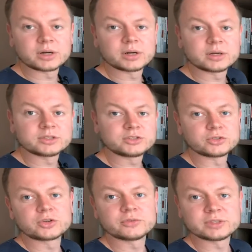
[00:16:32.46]

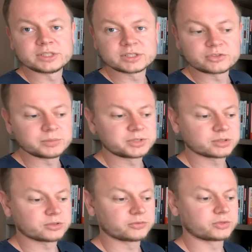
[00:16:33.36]
service description.
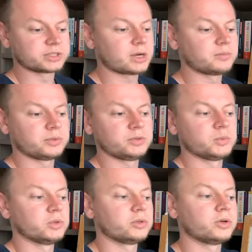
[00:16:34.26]
So for example, you
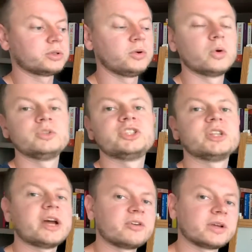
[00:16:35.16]
will not go
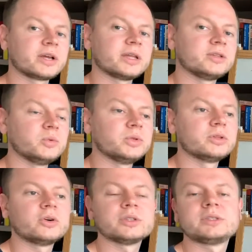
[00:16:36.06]
generic and you will
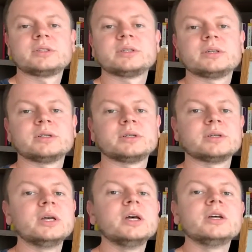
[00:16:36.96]
not
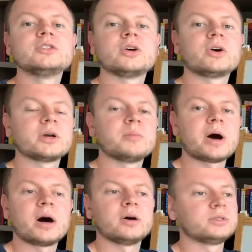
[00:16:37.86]
talk
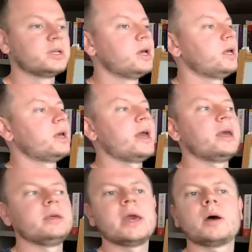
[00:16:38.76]
about, hey,
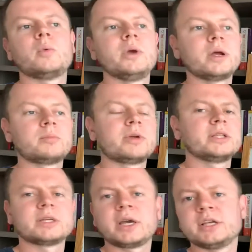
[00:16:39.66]
yeah, we are a
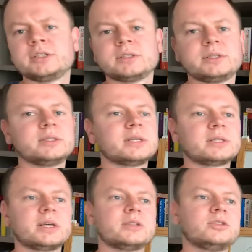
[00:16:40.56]
branding agency that
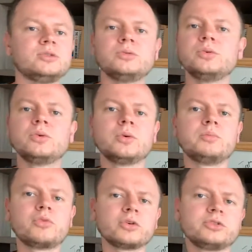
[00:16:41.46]
can do
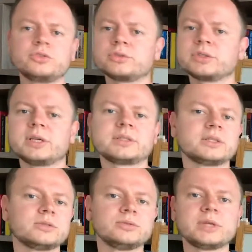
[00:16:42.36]
brochures, that
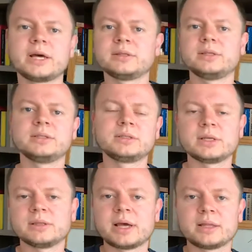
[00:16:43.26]
can do that, this and that.